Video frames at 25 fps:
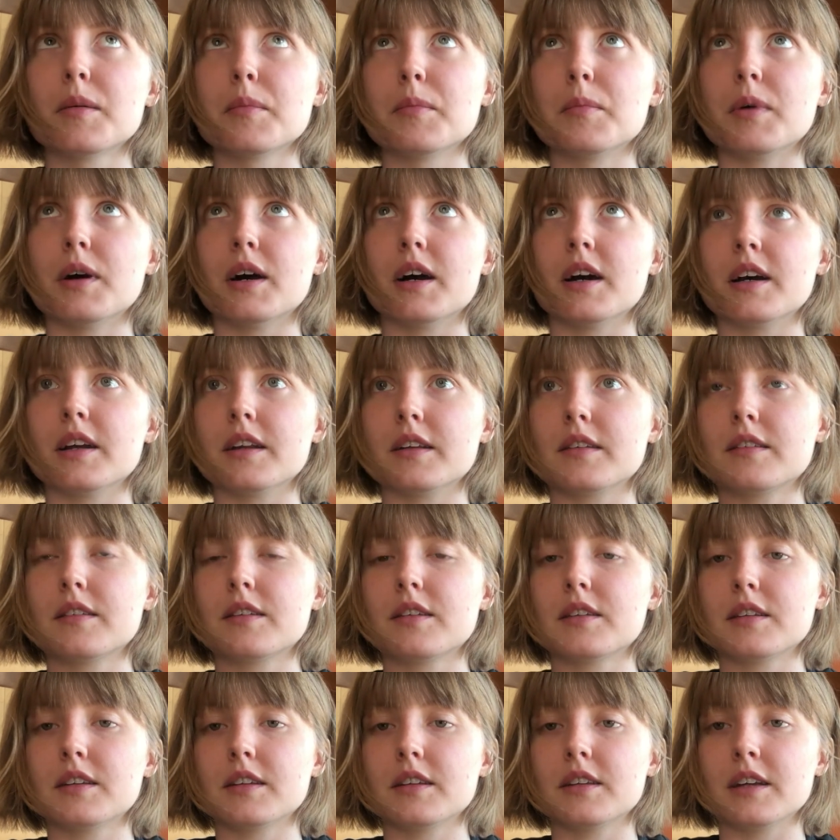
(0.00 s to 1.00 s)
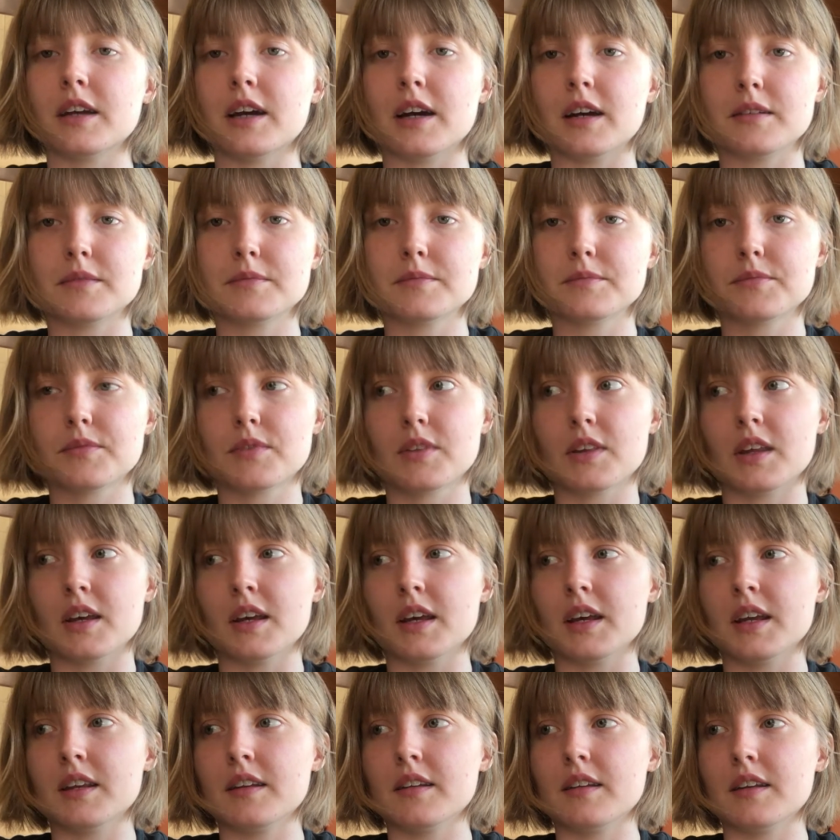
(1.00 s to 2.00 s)
but, yeah,
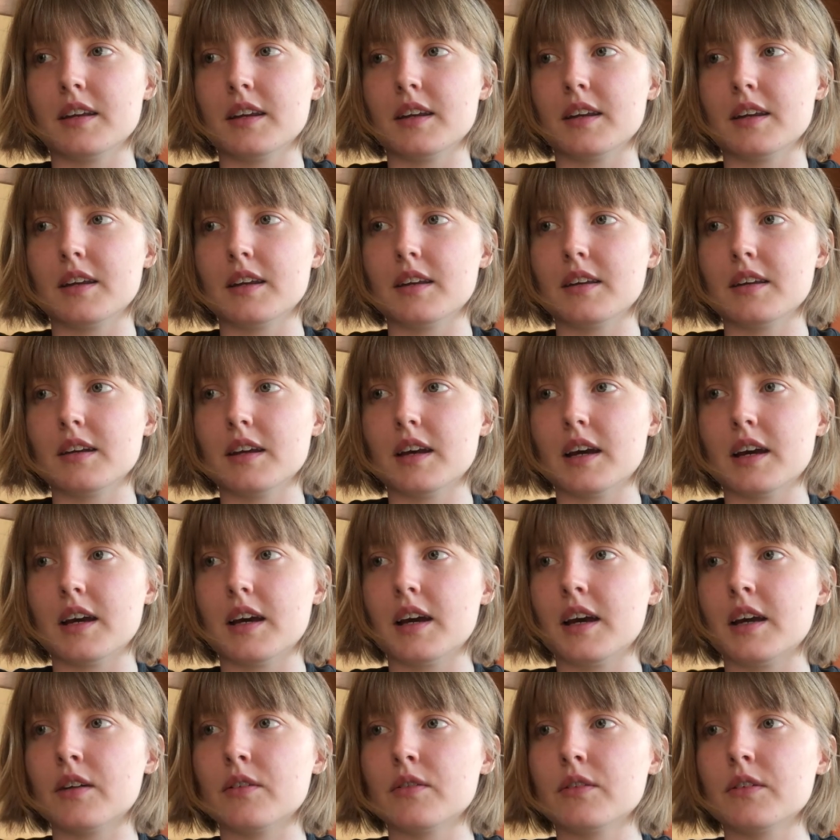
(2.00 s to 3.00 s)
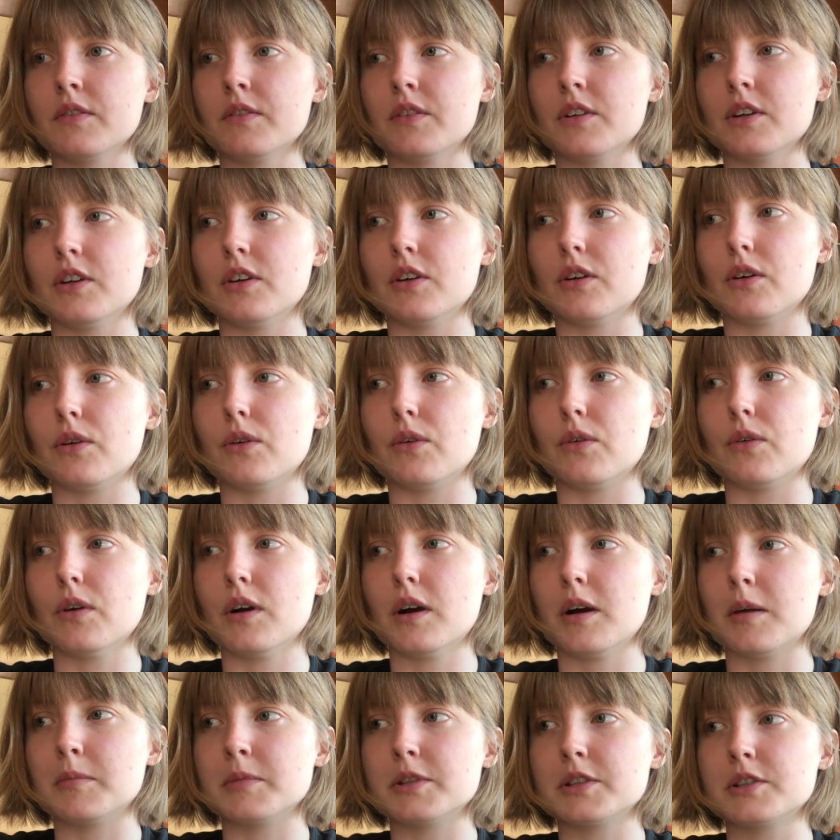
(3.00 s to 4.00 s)
the ending, I don't even know
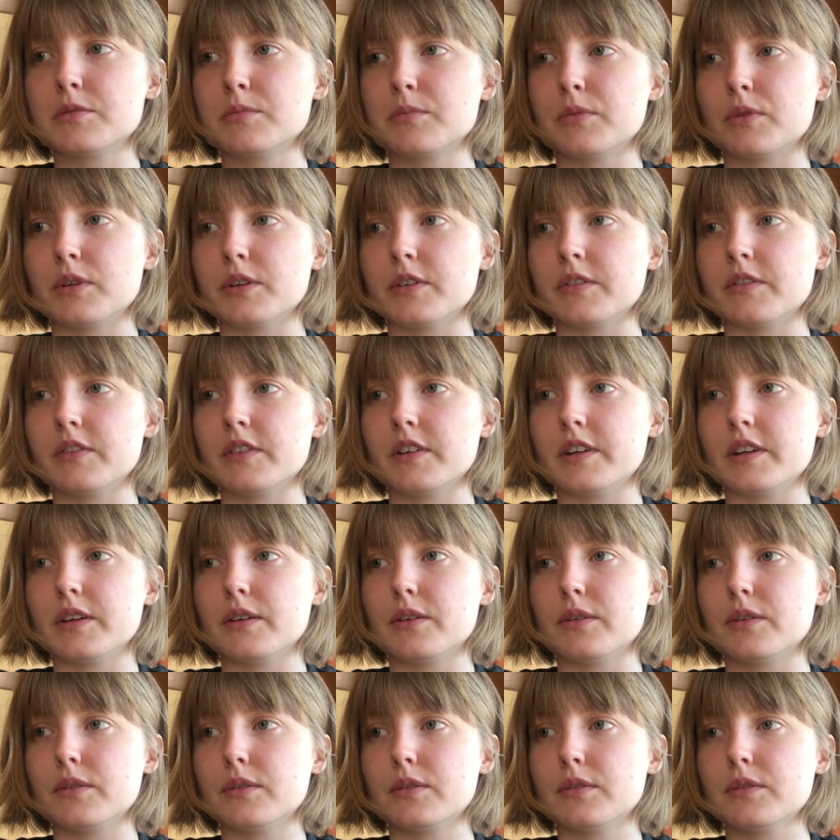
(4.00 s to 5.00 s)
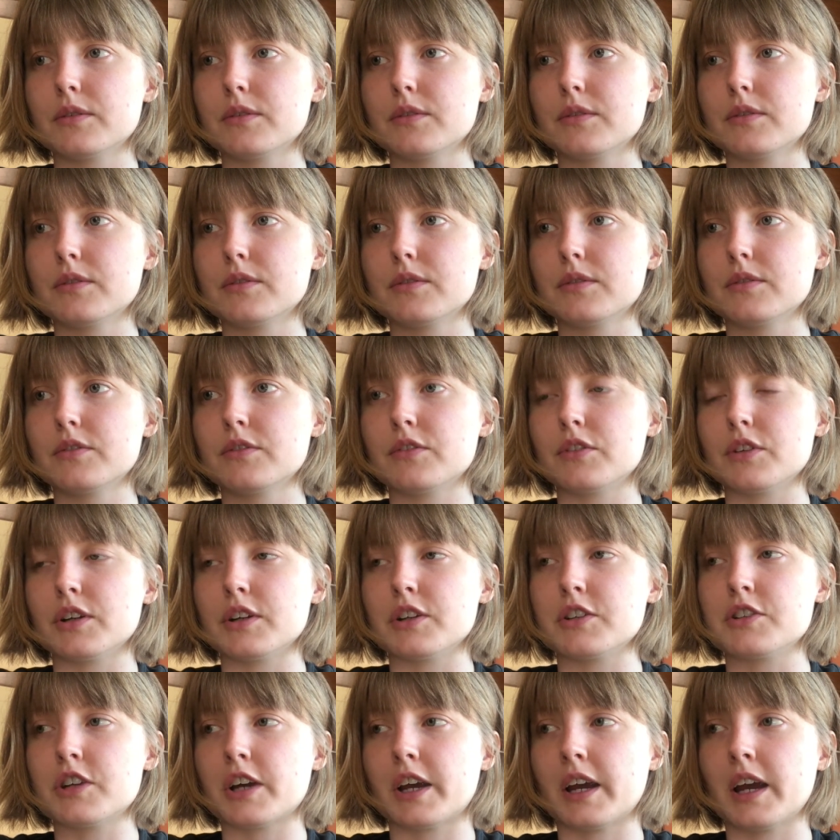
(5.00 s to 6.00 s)
how much more video
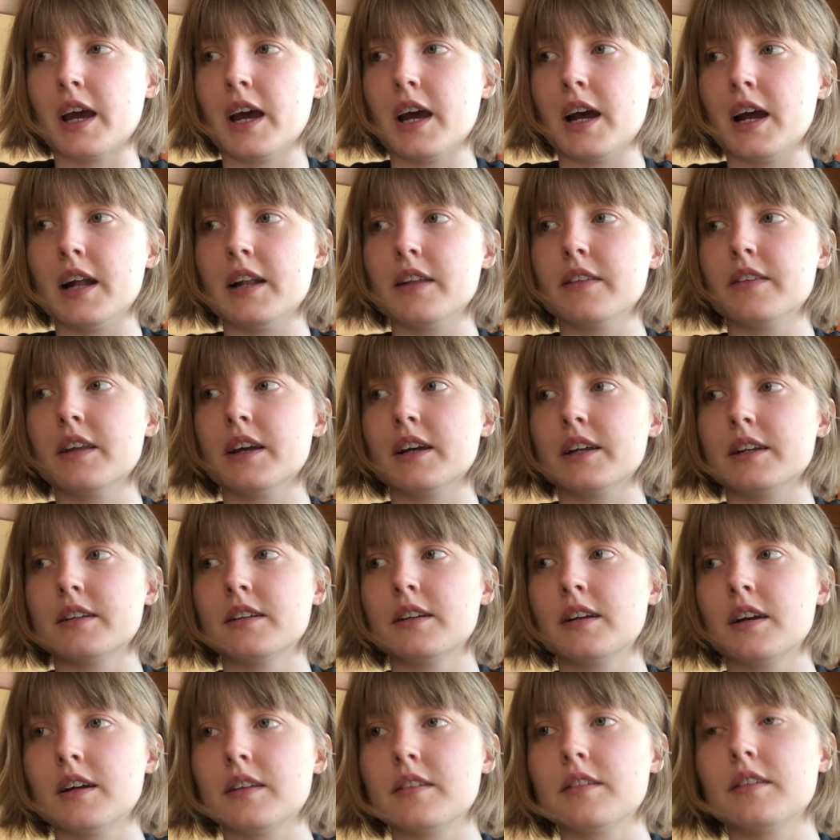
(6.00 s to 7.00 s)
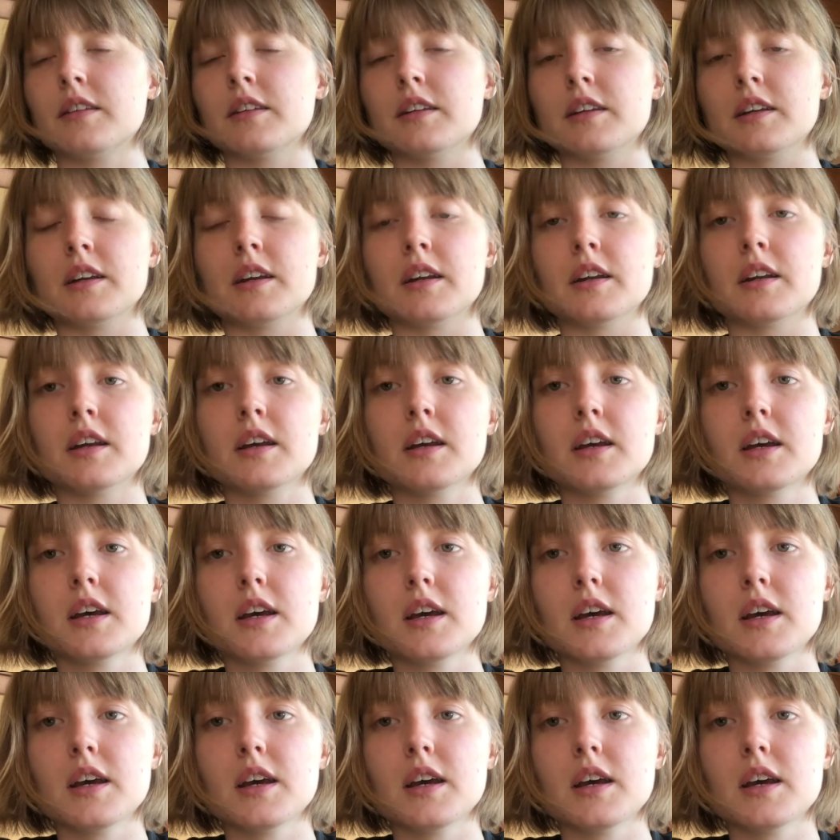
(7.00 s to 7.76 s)
footage I had that got deleted,